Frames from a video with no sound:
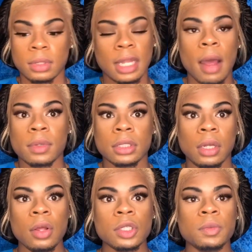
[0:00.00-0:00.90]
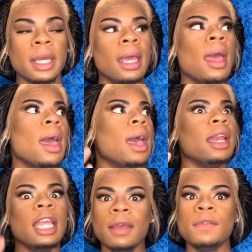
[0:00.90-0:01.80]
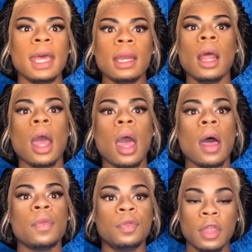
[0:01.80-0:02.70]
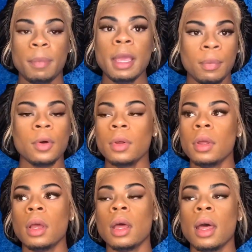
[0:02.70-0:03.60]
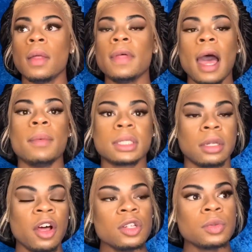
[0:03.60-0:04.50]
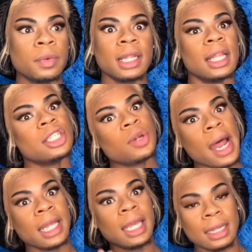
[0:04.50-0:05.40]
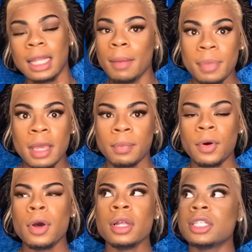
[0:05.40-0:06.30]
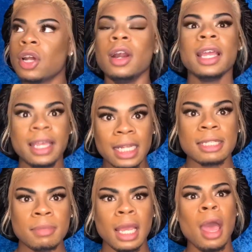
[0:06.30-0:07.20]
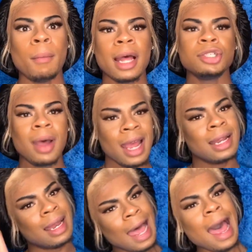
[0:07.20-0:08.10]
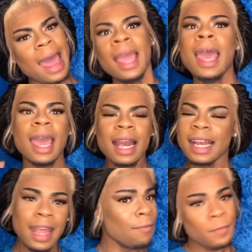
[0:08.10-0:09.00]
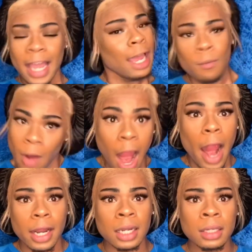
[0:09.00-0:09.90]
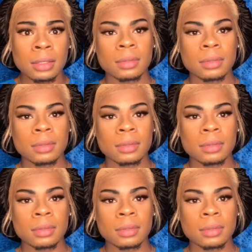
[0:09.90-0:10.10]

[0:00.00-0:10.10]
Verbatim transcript: that I was close with and even the people that I was close with, they tried to get them people to turn against me by trying to lie, and it didn't fucking work!